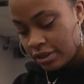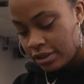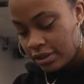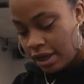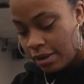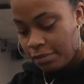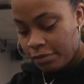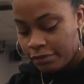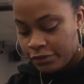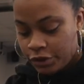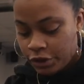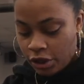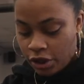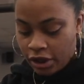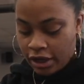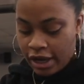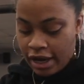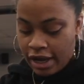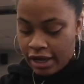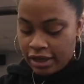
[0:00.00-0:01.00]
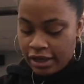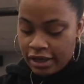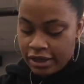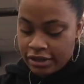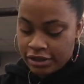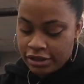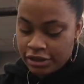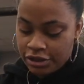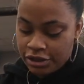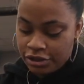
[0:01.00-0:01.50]
Type of chalk I
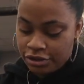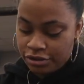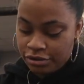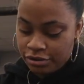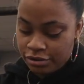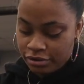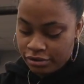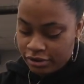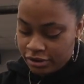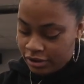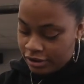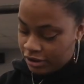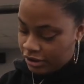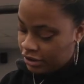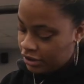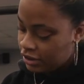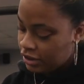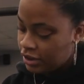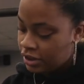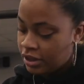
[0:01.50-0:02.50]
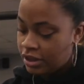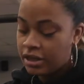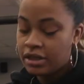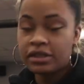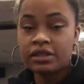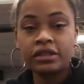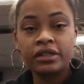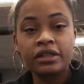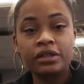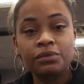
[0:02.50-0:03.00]
like to use
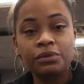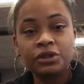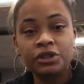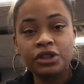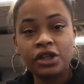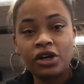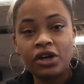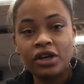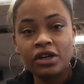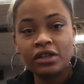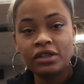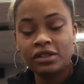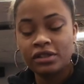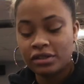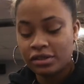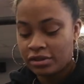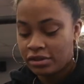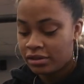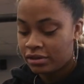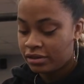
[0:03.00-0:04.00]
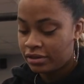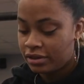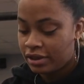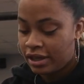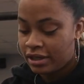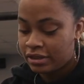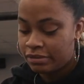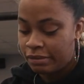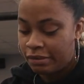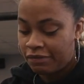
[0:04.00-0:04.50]
is liquid chalk.
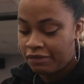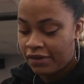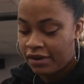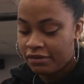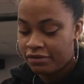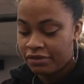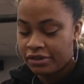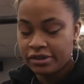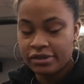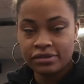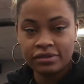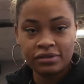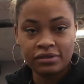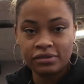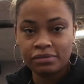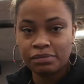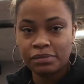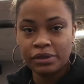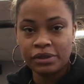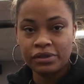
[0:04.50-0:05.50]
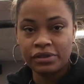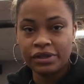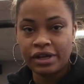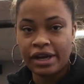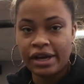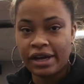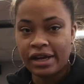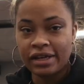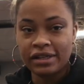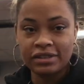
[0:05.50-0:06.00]
That's my favorite. Put it on
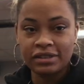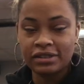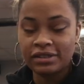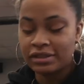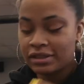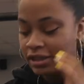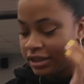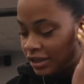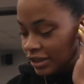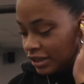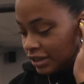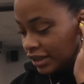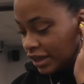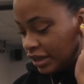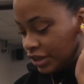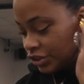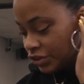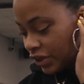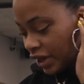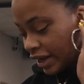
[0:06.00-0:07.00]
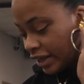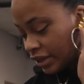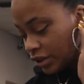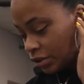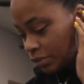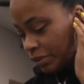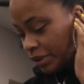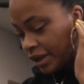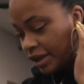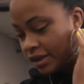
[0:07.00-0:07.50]
your hands, let it dry a
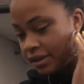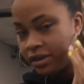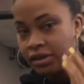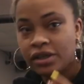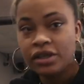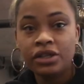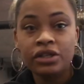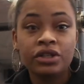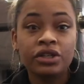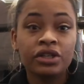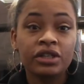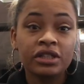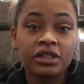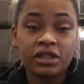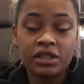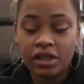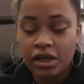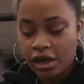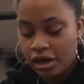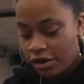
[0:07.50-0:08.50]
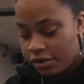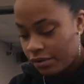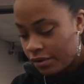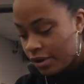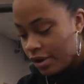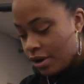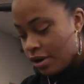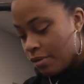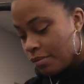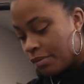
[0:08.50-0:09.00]
little bit, you're good to go.
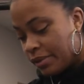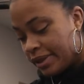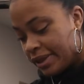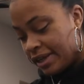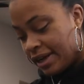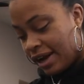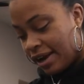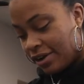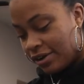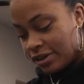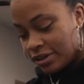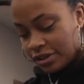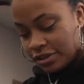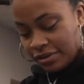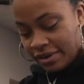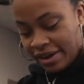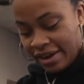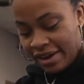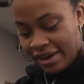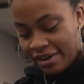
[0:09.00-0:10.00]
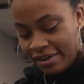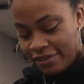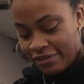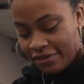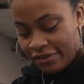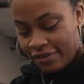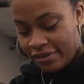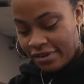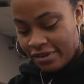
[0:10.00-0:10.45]
But then I also have